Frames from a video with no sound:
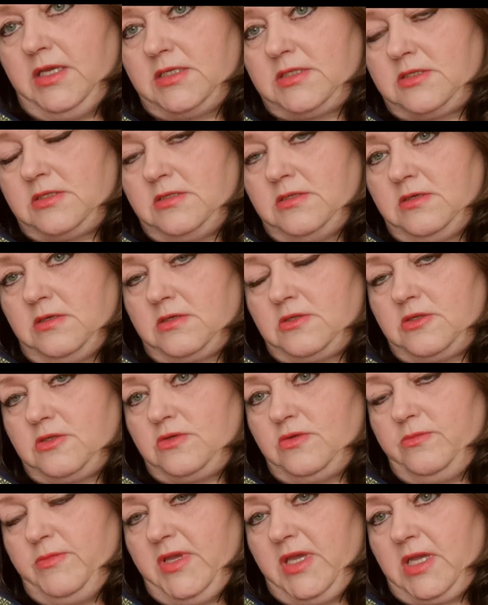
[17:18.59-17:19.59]
It's not
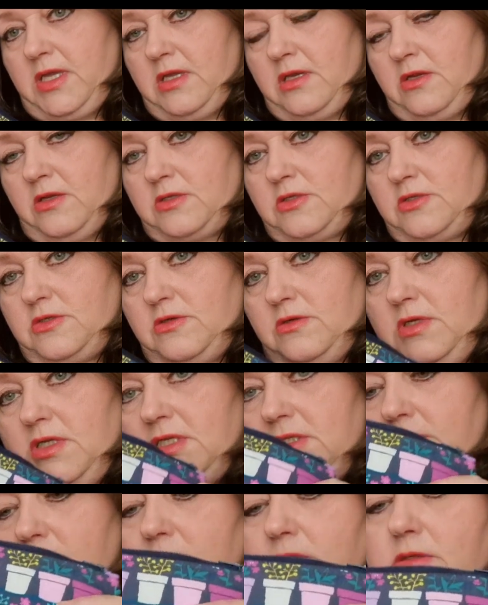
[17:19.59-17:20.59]
too big, not too
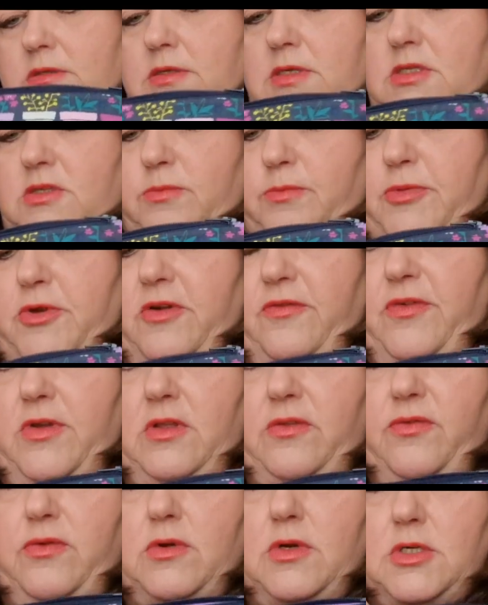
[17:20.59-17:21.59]
little. It's
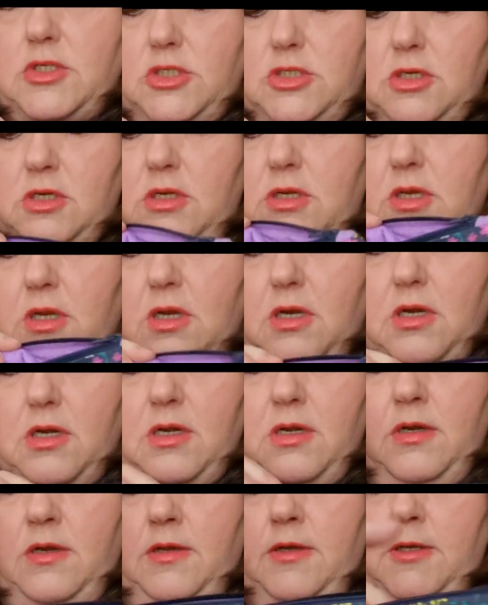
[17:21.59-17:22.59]
perfect for a sock
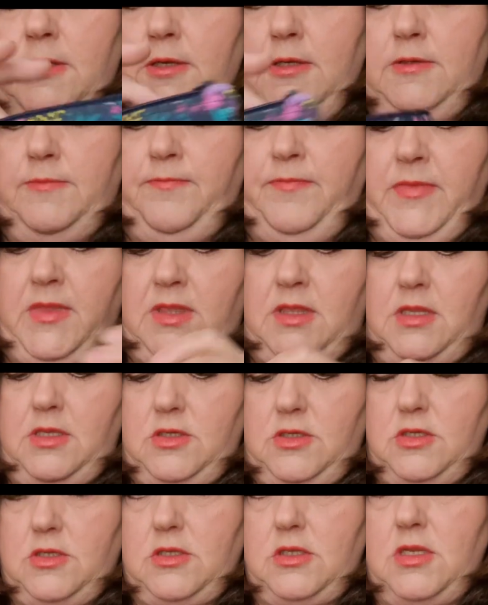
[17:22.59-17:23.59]
yarn.
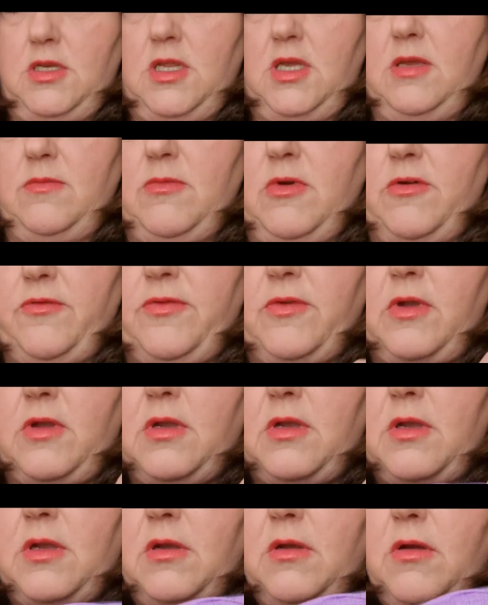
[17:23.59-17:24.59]
This is the name of
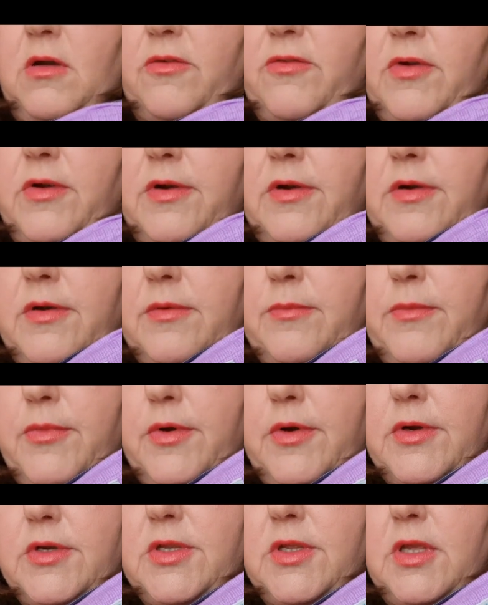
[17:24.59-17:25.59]
her,
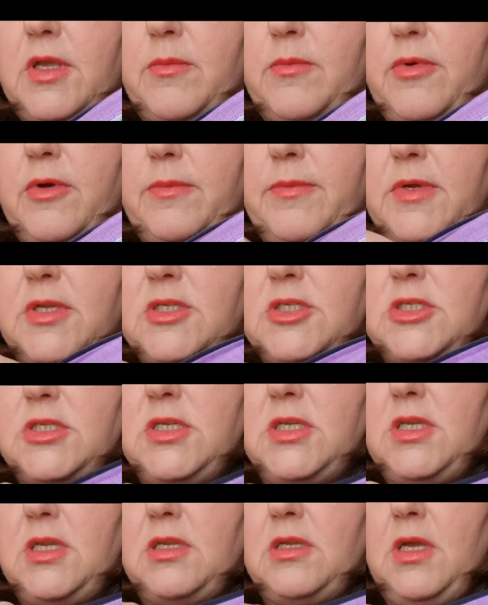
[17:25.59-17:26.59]
Bertie and Poppet.
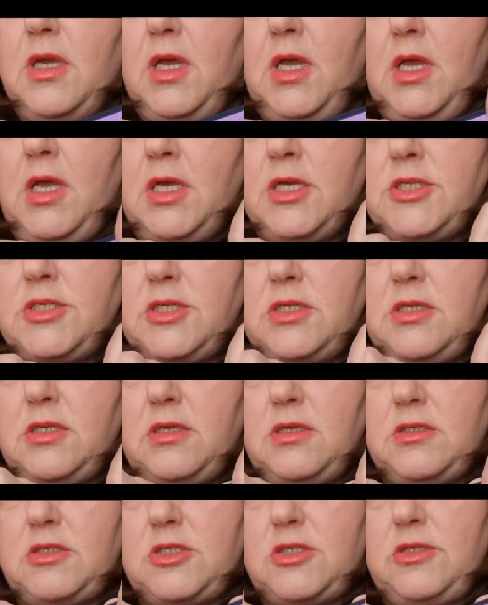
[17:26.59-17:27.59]

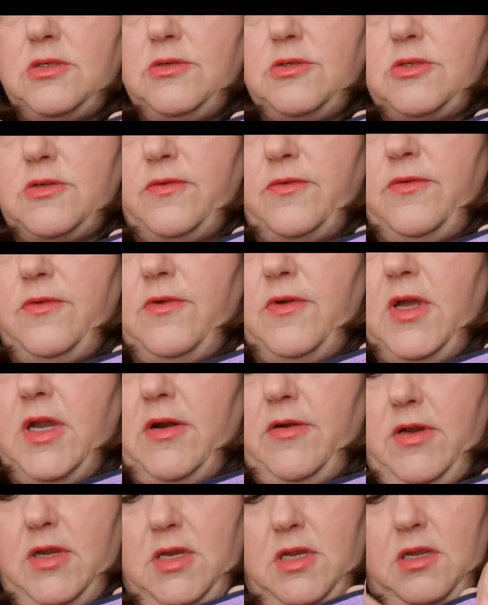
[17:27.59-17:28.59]
She sews
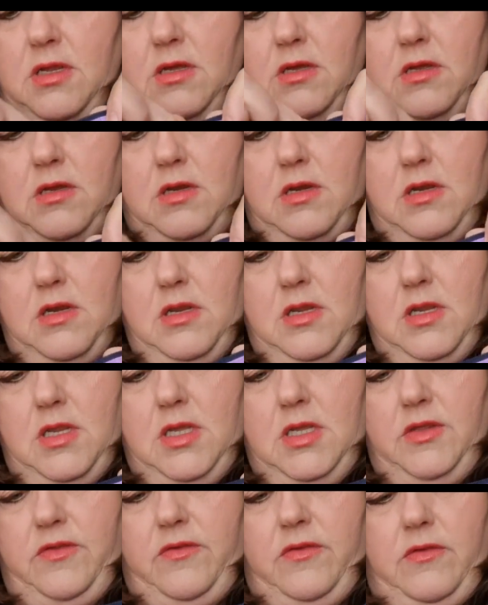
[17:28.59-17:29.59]
very
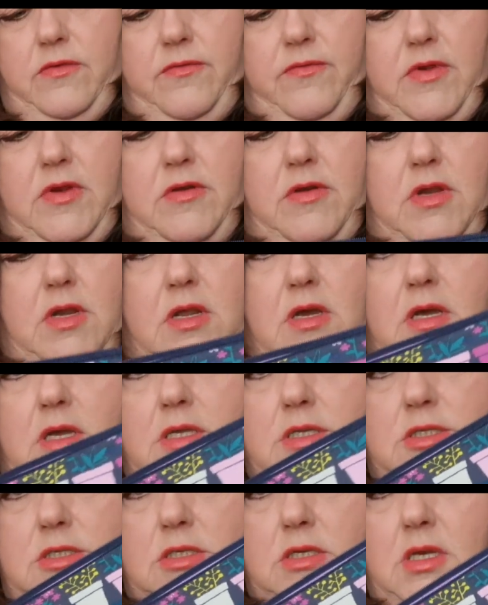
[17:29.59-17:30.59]
neat, very
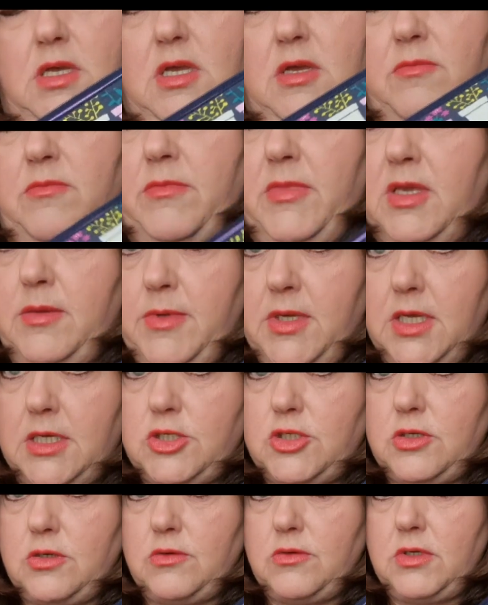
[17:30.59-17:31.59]
nice. Maybe I
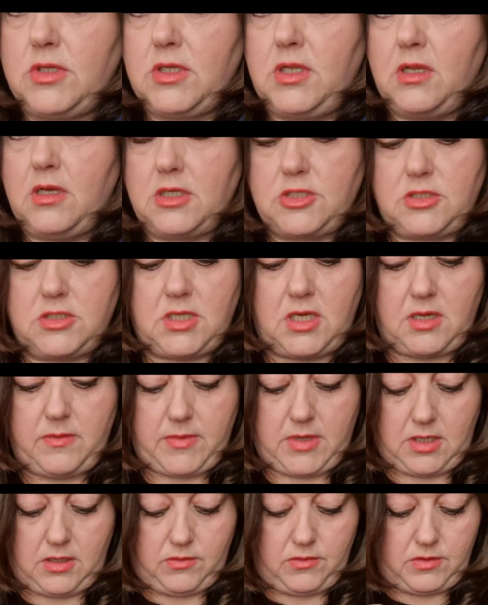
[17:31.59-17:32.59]
shown it last
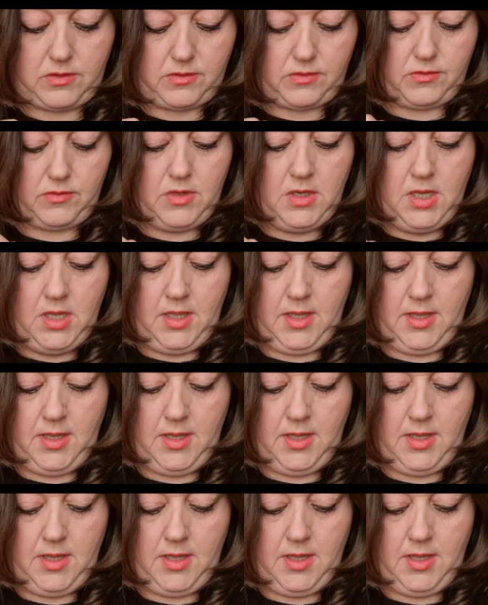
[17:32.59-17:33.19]
time. I don't know.